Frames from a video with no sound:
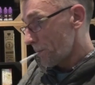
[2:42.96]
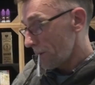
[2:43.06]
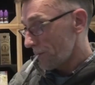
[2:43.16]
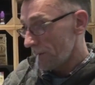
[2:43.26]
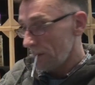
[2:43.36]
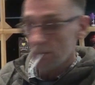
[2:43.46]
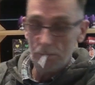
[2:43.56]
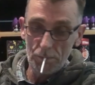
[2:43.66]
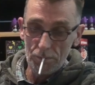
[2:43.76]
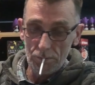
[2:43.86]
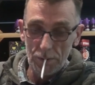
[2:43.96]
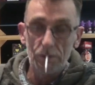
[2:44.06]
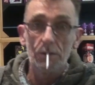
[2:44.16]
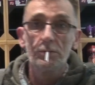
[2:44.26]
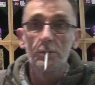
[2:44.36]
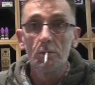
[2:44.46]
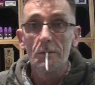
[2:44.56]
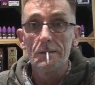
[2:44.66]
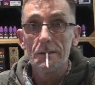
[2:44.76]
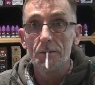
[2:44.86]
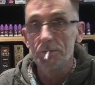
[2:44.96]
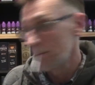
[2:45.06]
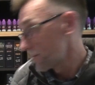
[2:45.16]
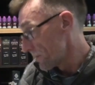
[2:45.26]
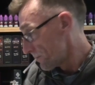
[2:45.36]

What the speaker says: of puffs of it because I feel nervous